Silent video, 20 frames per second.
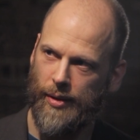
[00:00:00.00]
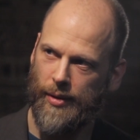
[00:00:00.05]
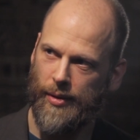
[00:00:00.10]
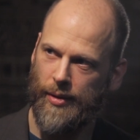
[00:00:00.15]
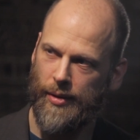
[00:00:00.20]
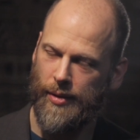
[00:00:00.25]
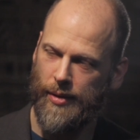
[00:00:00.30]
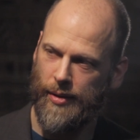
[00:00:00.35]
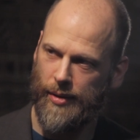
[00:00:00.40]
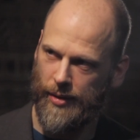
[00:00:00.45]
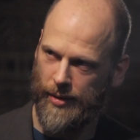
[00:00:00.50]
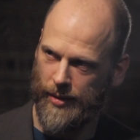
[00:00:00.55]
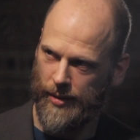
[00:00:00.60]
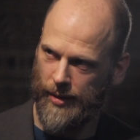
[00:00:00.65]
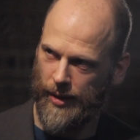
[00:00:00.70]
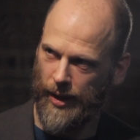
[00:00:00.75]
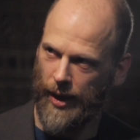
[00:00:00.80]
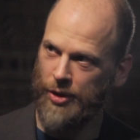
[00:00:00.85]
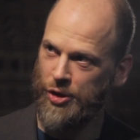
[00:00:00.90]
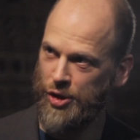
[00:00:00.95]

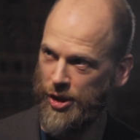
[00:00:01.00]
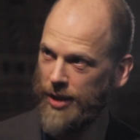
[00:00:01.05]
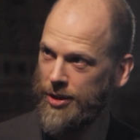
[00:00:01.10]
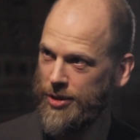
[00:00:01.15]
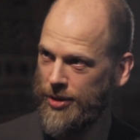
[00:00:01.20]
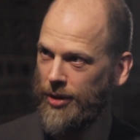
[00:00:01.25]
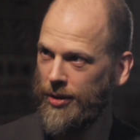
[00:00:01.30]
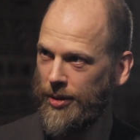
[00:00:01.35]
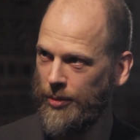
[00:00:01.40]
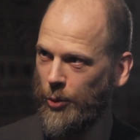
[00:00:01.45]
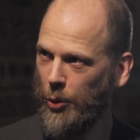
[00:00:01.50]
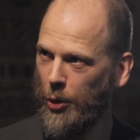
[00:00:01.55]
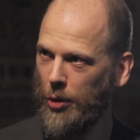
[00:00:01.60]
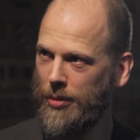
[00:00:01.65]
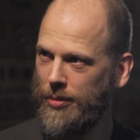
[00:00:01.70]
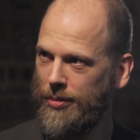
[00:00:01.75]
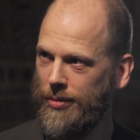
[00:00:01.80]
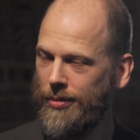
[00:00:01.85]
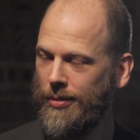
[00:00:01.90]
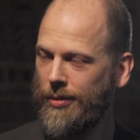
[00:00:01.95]
and she has gotten more.